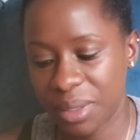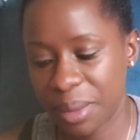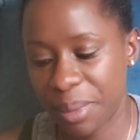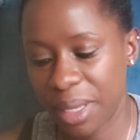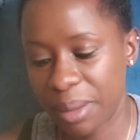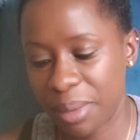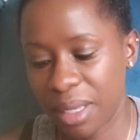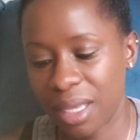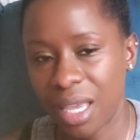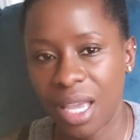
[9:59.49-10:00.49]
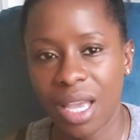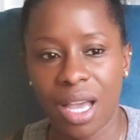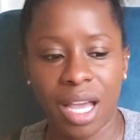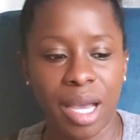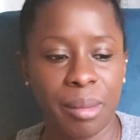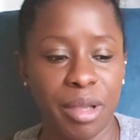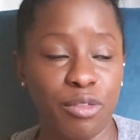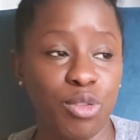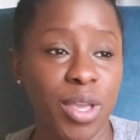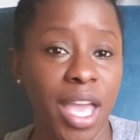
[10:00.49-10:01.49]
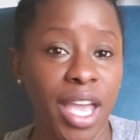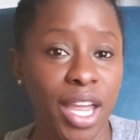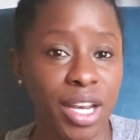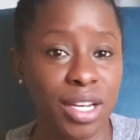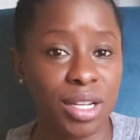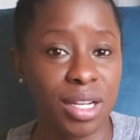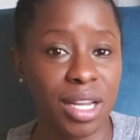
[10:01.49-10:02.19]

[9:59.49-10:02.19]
with the baby. If you can,